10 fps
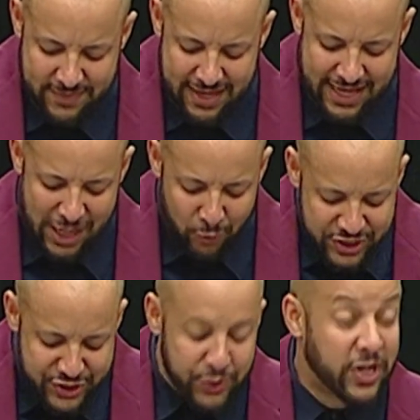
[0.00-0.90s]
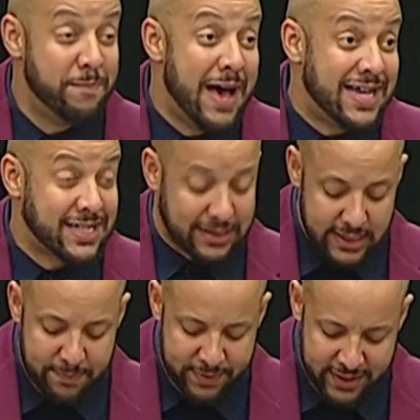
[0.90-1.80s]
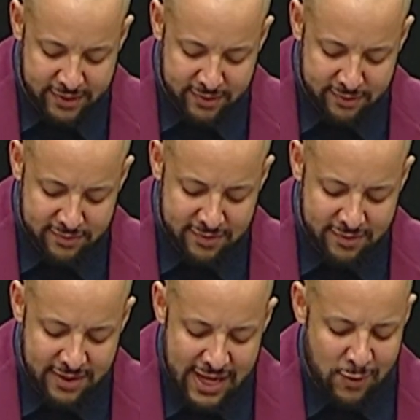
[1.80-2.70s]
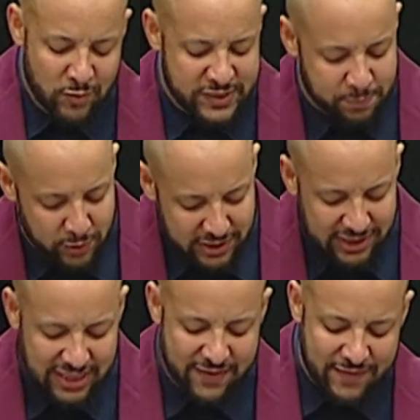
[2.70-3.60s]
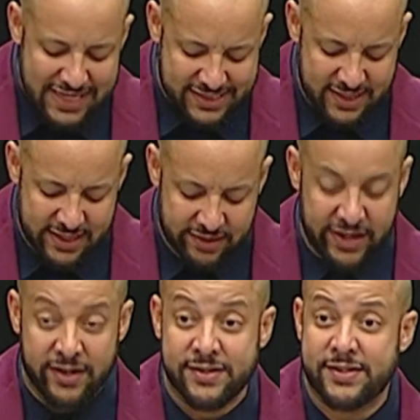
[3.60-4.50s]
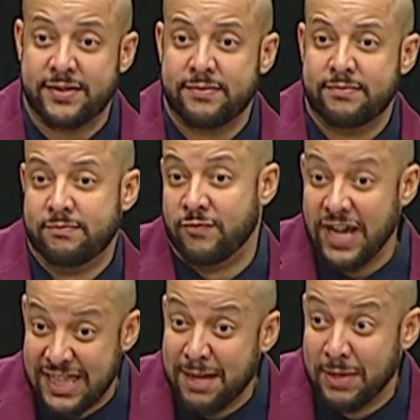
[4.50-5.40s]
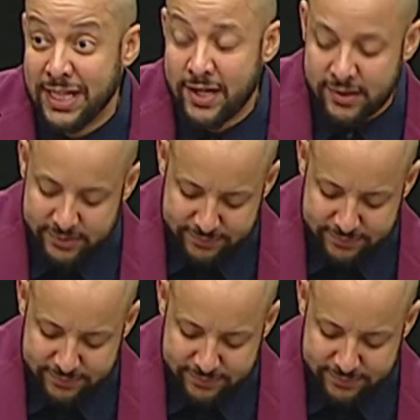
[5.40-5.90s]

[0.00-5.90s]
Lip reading: And I wish you could magically appear and whisper a little advice in their ears. Write them a letter.